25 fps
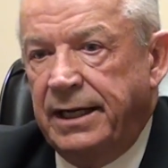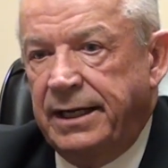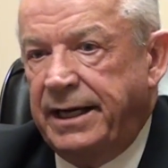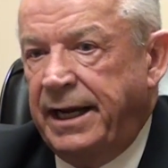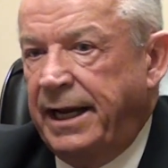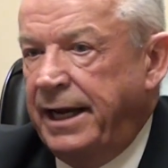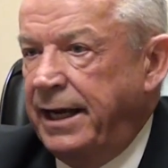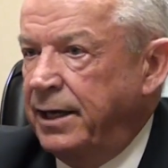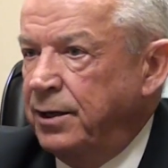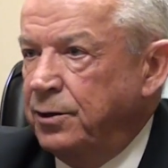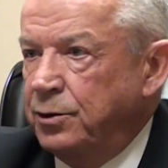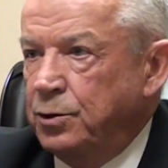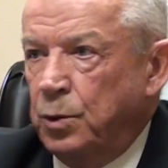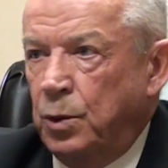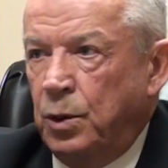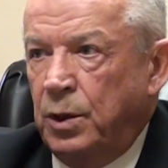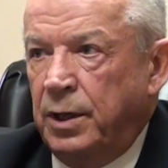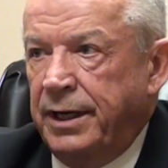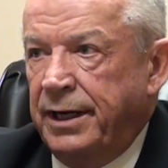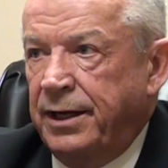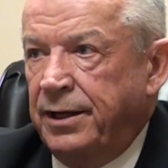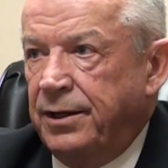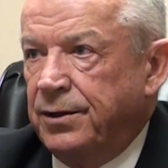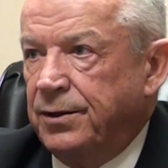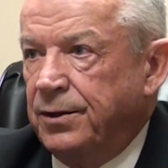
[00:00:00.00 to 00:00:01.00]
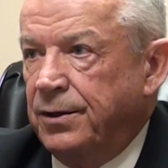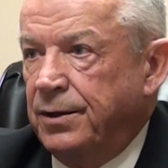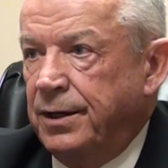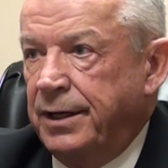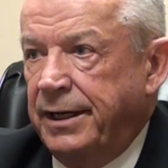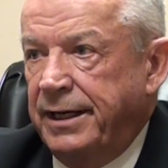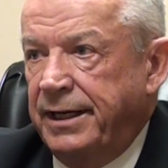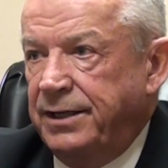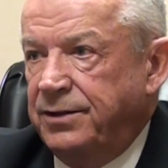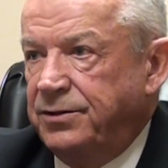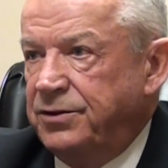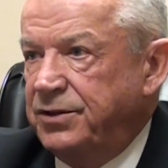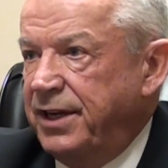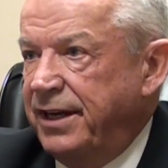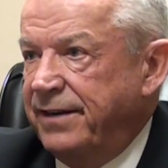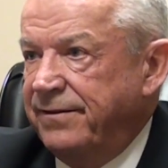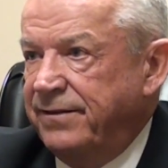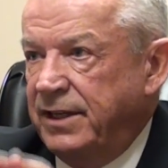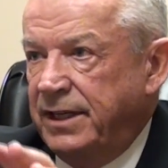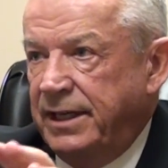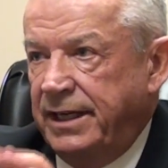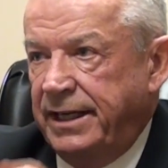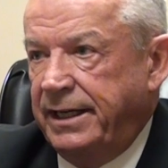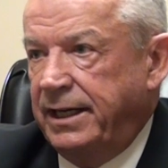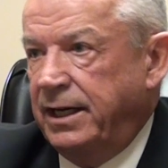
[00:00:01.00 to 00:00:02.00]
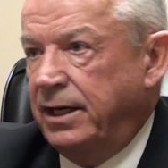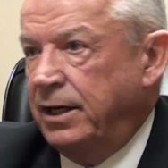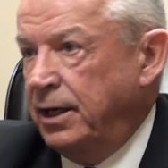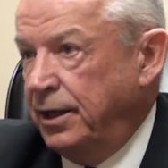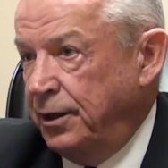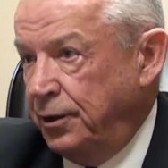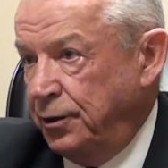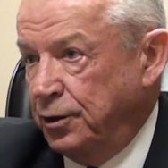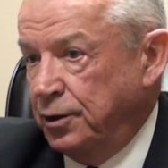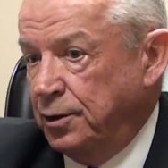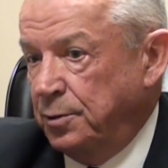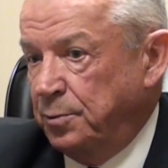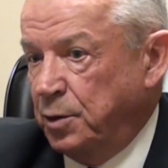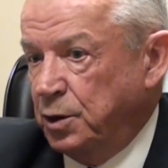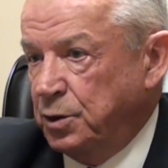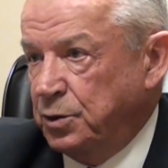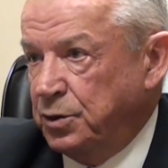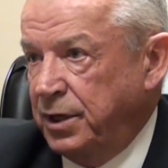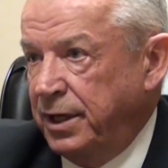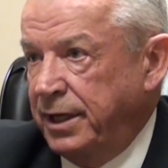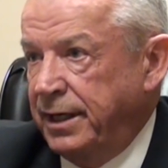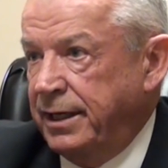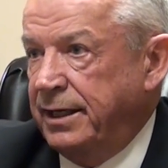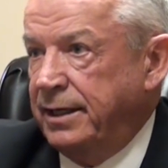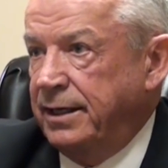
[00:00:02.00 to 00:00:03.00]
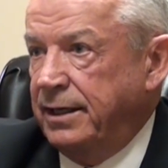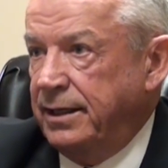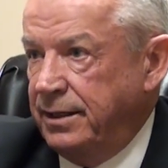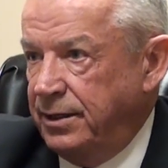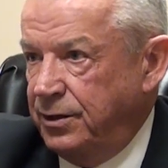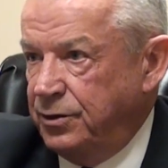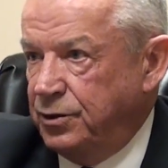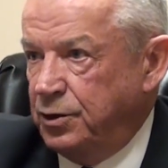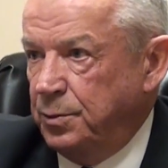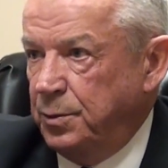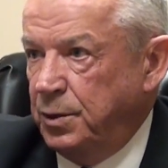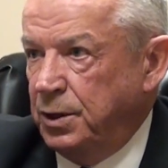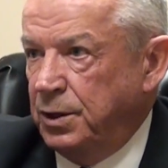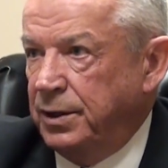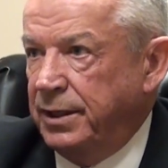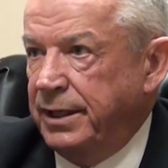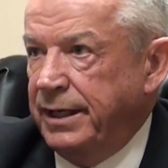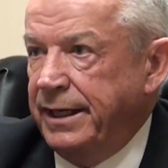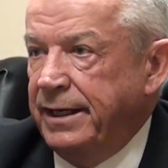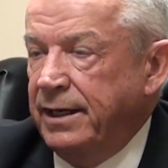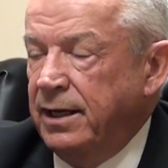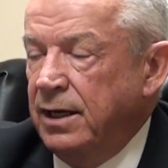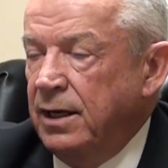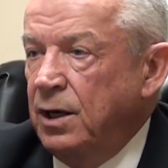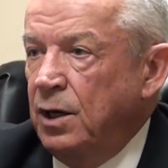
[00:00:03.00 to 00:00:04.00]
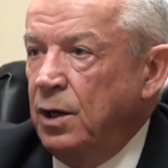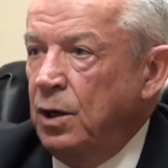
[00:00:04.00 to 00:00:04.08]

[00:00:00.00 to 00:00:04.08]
10, 20, 30, 70, 100% disability.